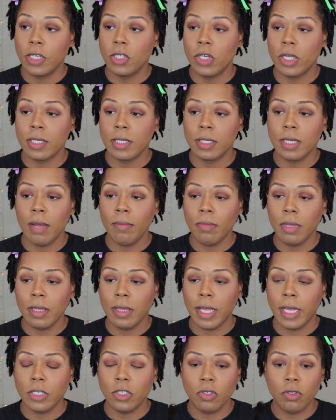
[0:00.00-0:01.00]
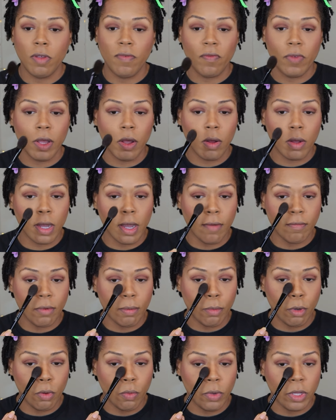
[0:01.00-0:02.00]
Just something that you feel
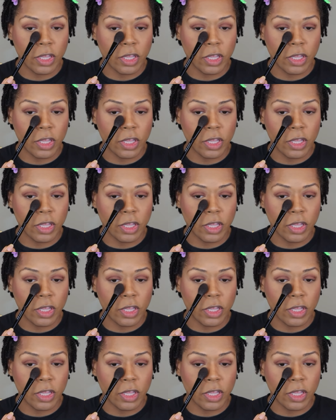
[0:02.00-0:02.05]
comfortable